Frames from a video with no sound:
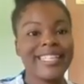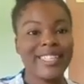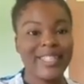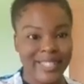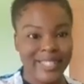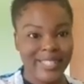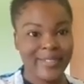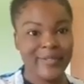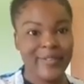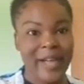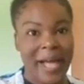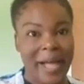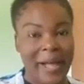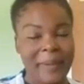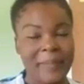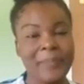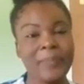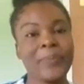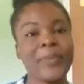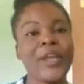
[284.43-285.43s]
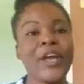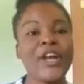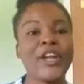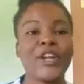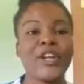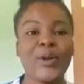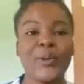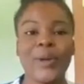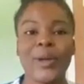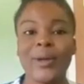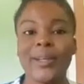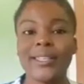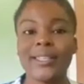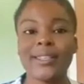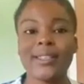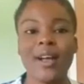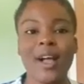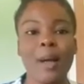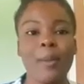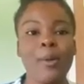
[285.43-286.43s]
justify. Now we're going
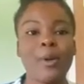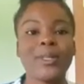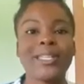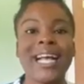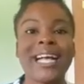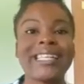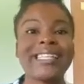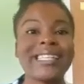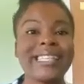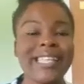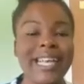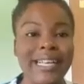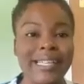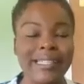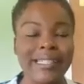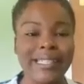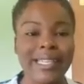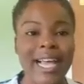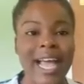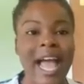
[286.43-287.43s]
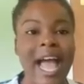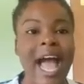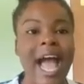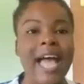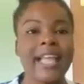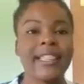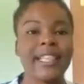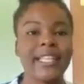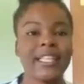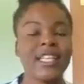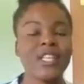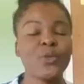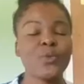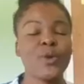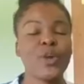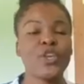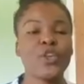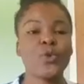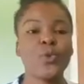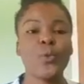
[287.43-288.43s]
to talk about assess, and this is
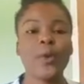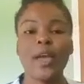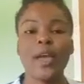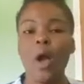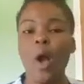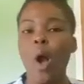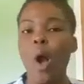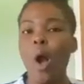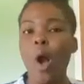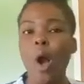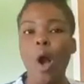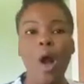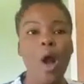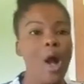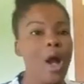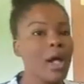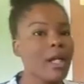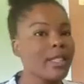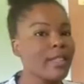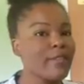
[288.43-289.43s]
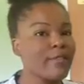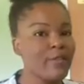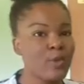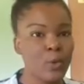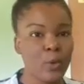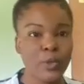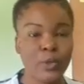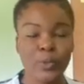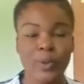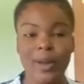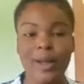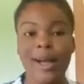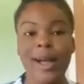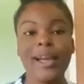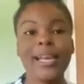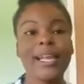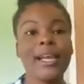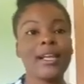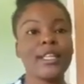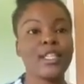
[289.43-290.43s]
where you weigh all the views
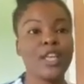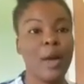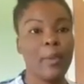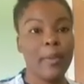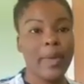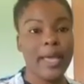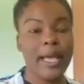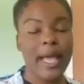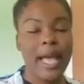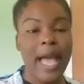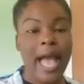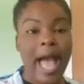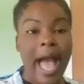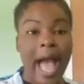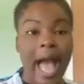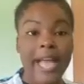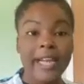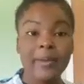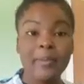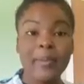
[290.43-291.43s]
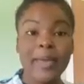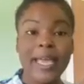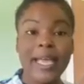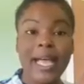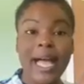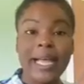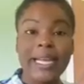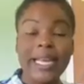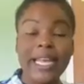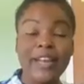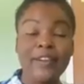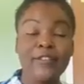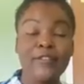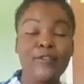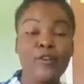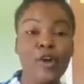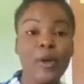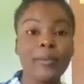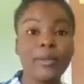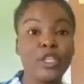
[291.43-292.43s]
regarding a topic and make an
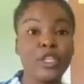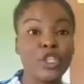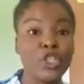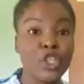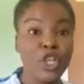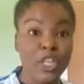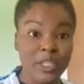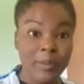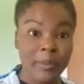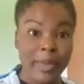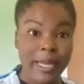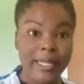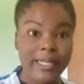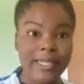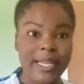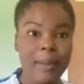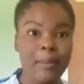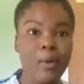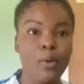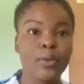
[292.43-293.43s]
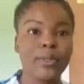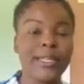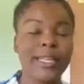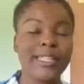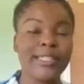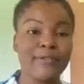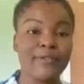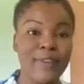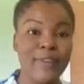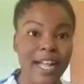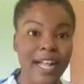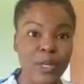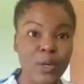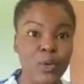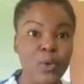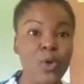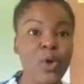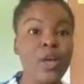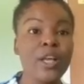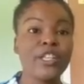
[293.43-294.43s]
informed judgment about its
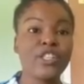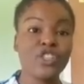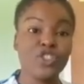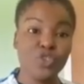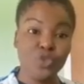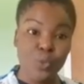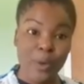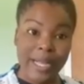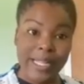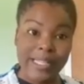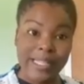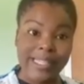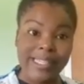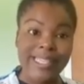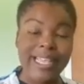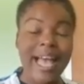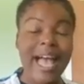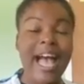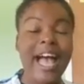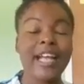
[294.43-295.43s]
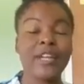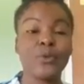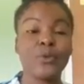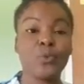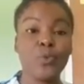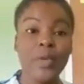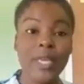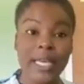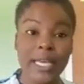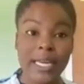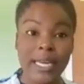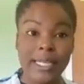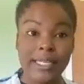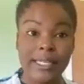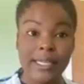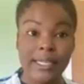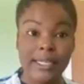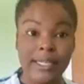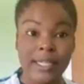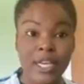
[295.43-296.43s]
value, strengths, and
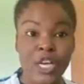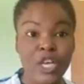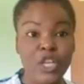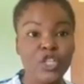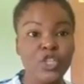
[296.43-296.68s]
weaknesses